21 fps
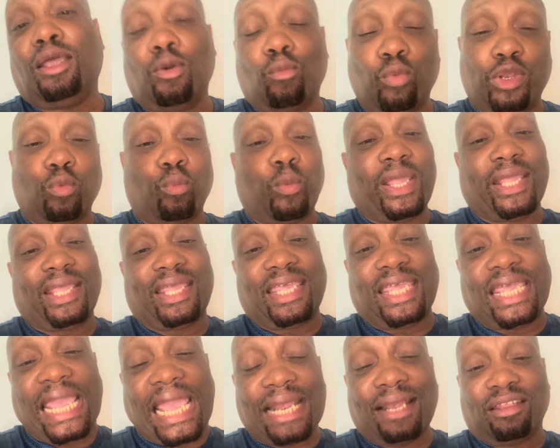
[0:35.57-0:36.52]
with the way
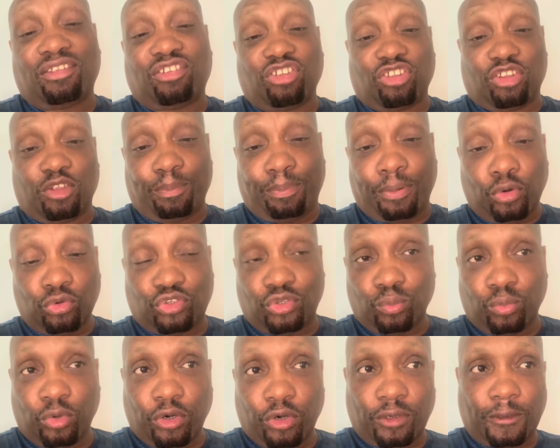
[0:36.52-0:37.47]
catalysts are supposed to
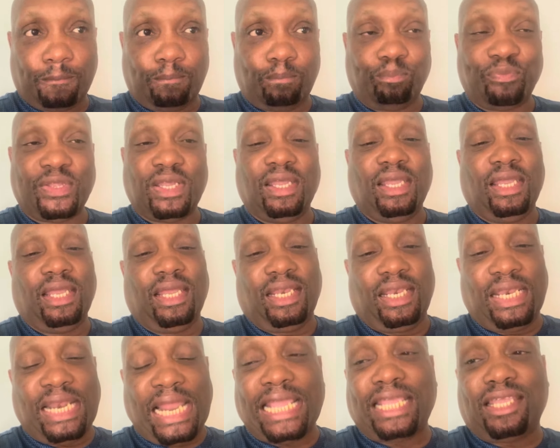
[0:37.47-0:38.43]
work,
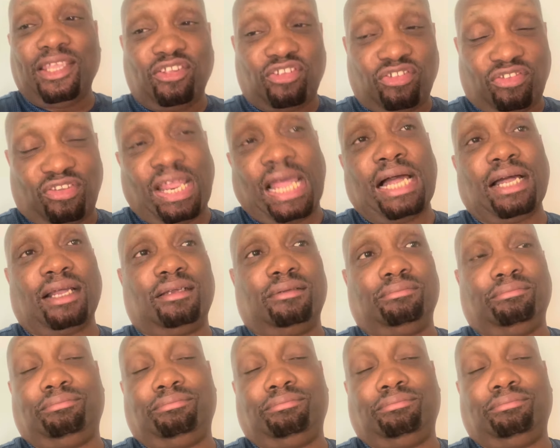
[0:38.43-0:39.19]
Nike stock